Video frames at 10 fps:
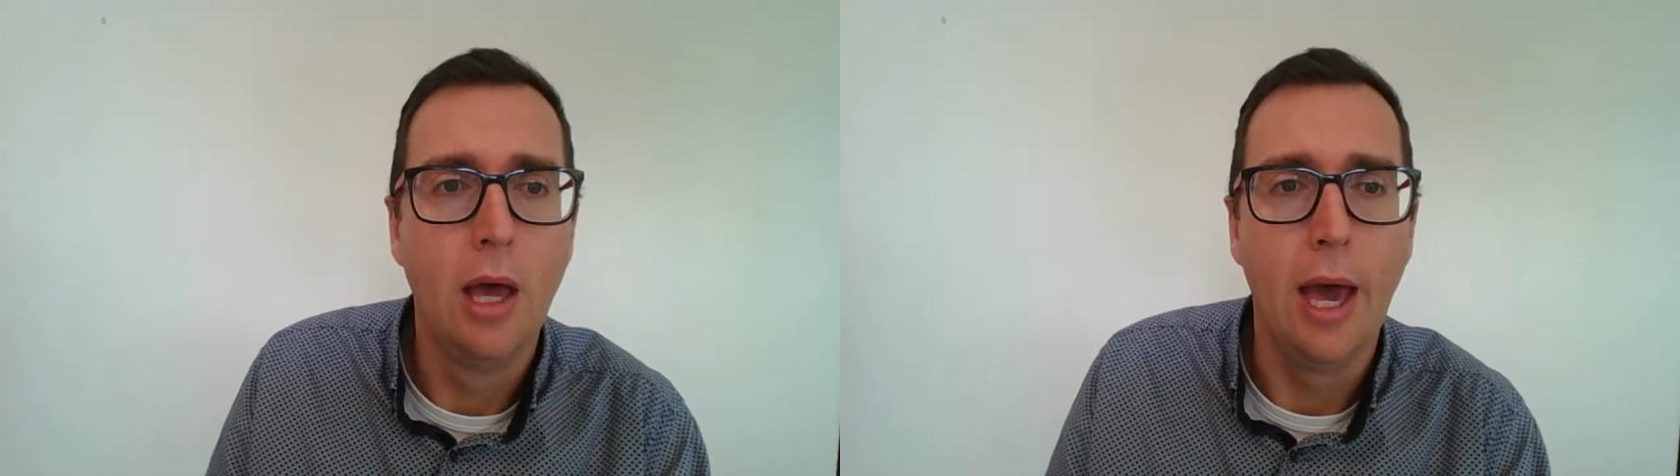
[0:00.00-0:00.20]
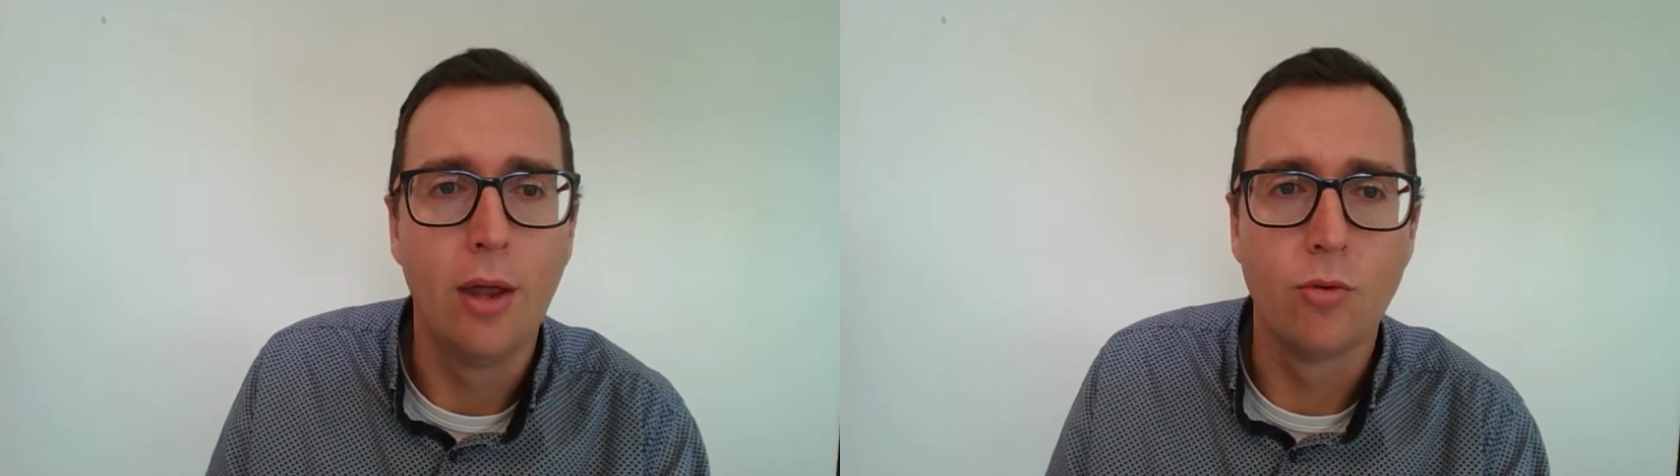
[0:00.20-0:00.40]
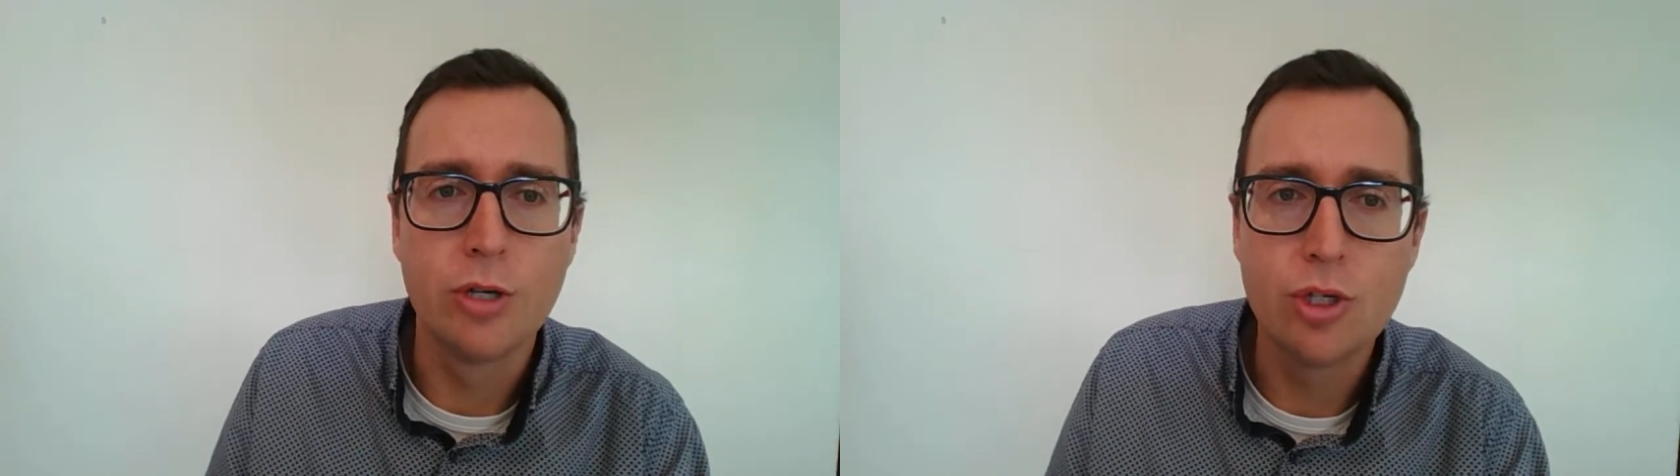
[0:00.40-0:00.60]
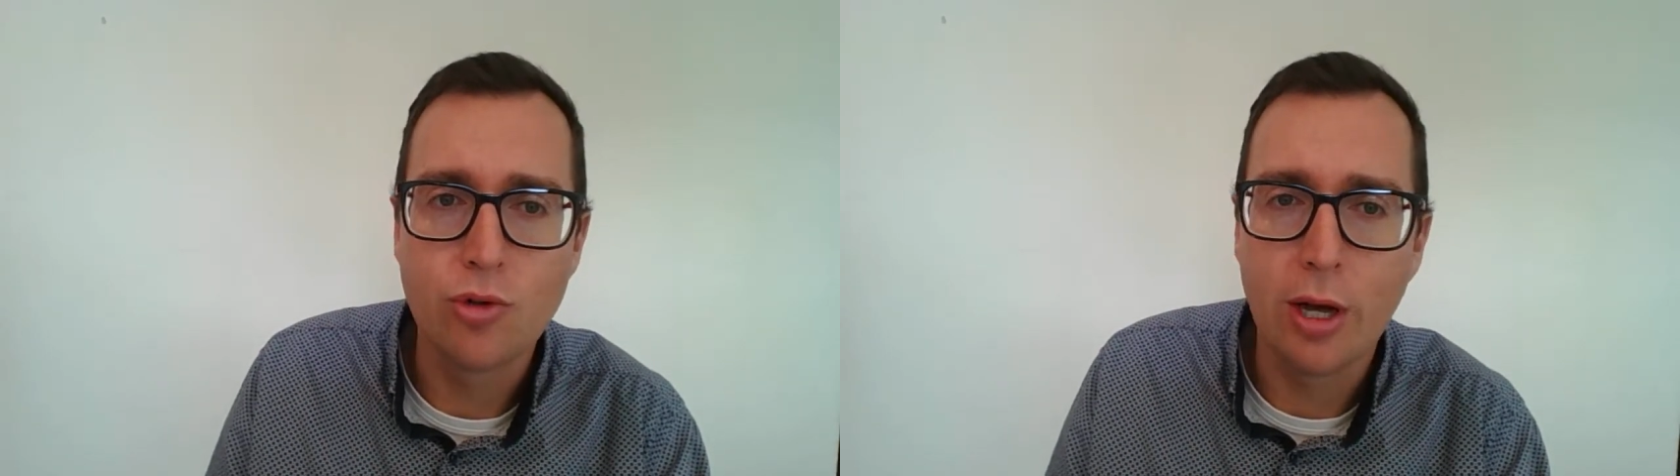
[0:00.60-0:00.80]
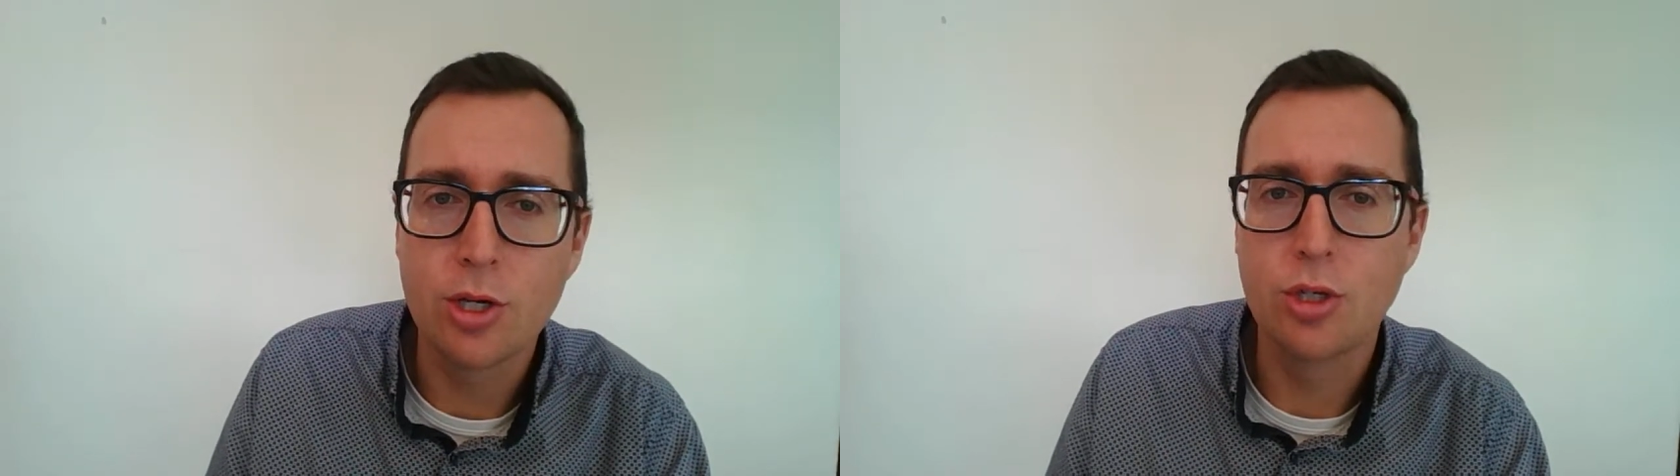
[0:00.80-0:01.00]
and
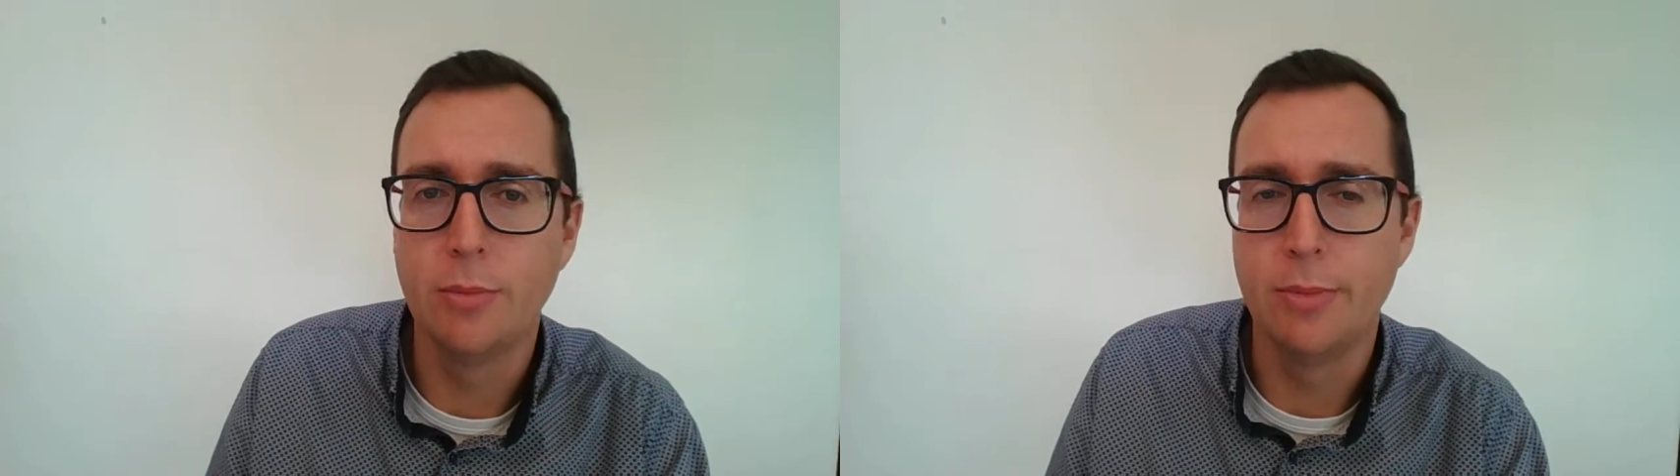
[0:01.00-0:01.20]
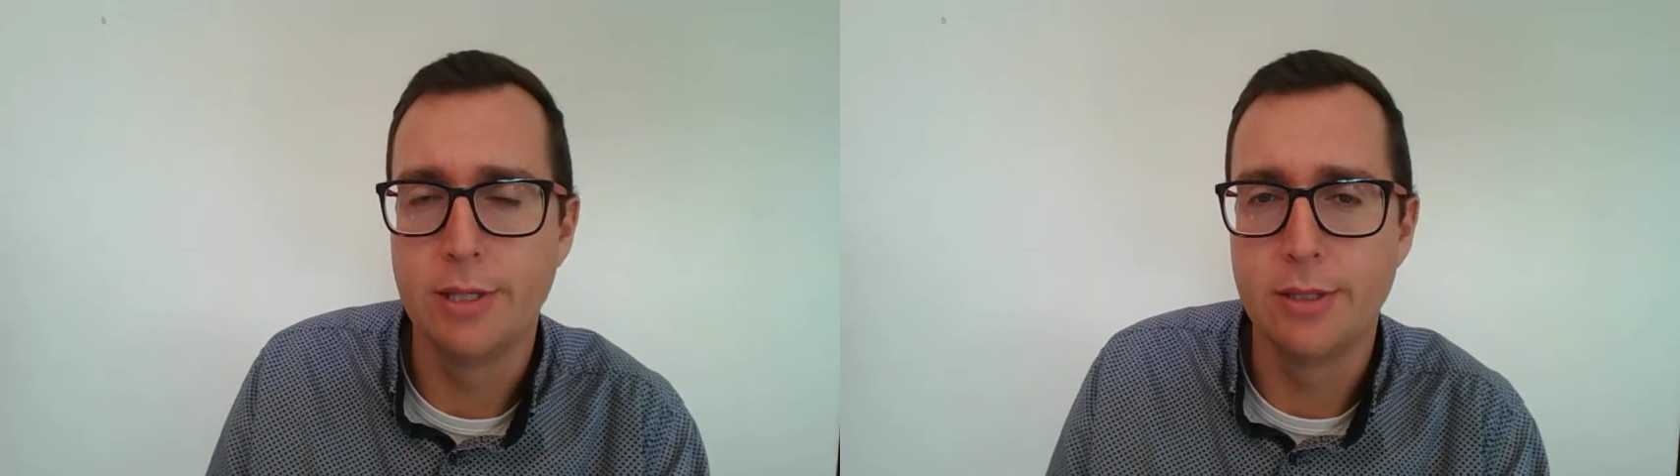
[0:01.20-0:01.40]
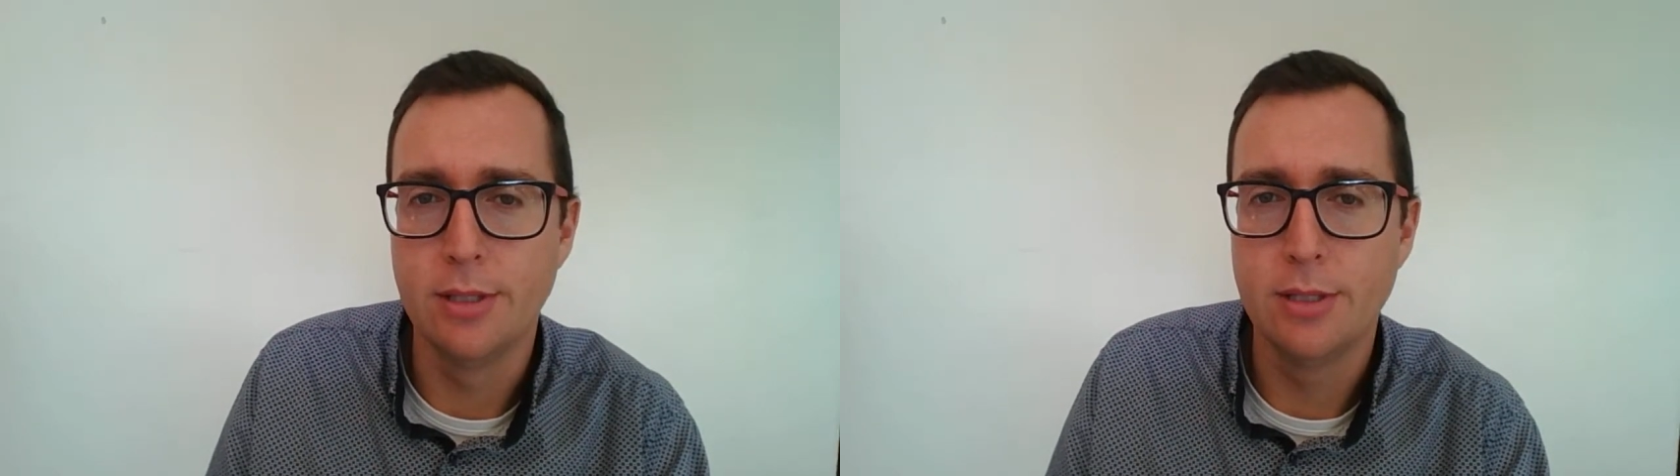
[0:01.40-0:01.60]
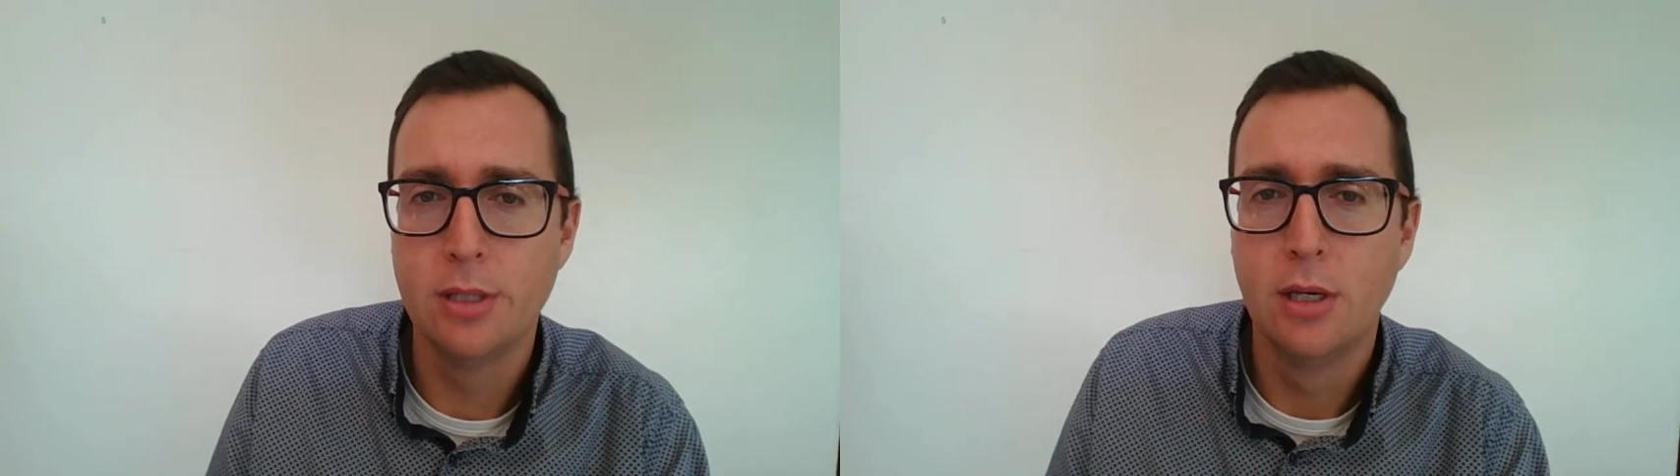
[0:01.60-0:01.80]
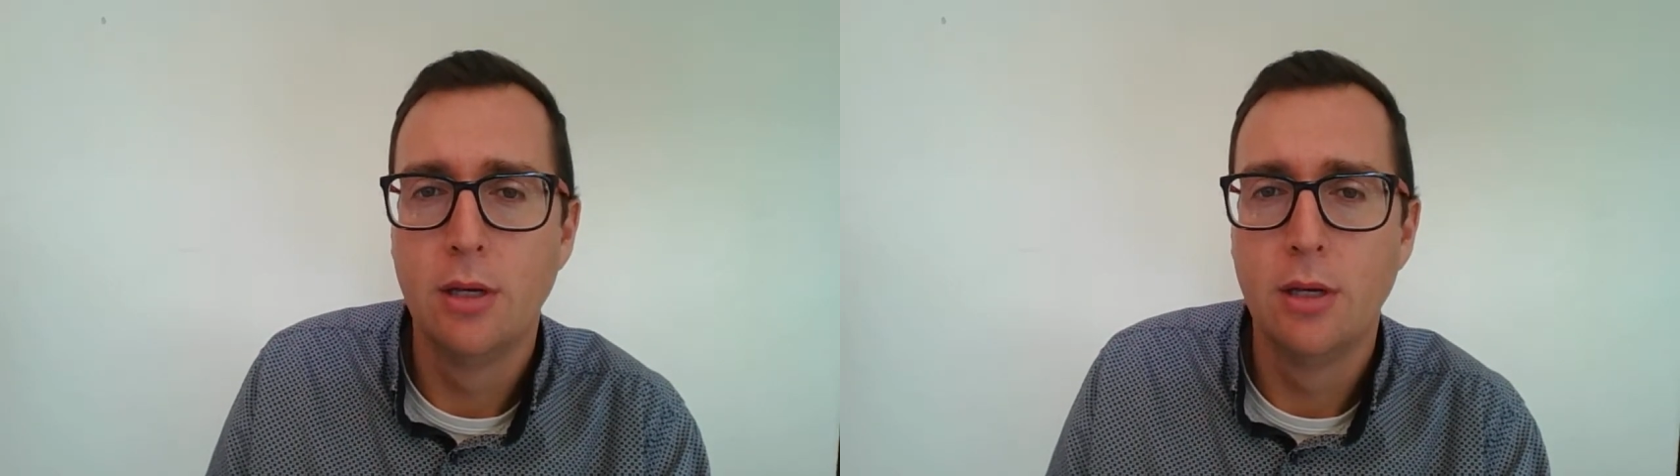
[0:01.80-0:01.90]
restructure the business,